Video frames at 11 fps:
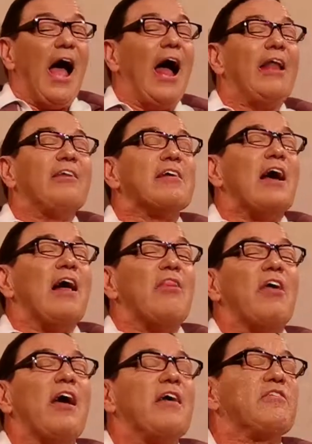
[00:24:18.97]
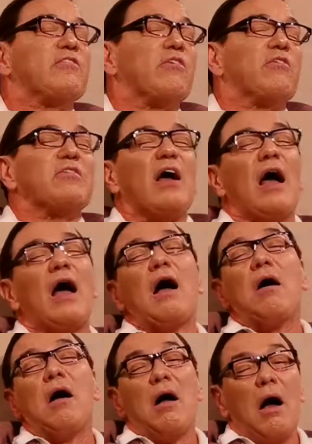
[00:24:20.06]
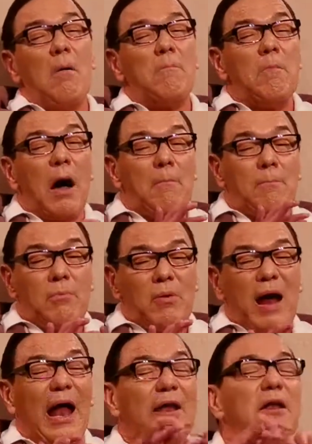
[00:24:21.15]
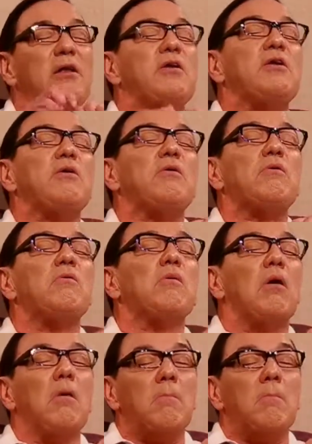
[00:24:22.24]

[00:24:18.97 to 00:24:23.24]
And there's just a brand new